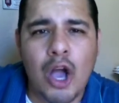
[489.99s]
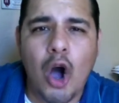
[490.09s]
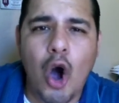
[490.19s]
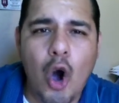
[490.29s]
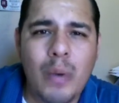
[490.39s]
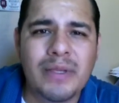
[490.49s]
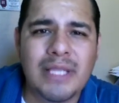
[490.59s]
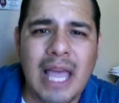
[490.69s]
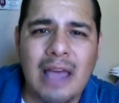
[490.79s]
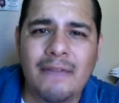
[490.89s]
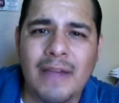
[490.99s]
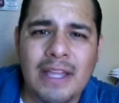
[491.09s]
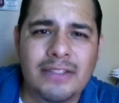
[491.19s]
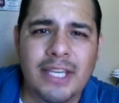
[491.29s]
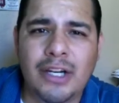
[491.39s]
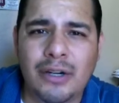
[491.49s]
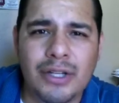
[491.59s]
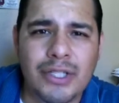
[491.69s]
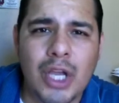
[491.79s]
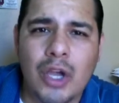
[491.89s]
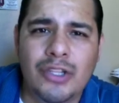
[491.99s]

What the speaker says: I always have tickers,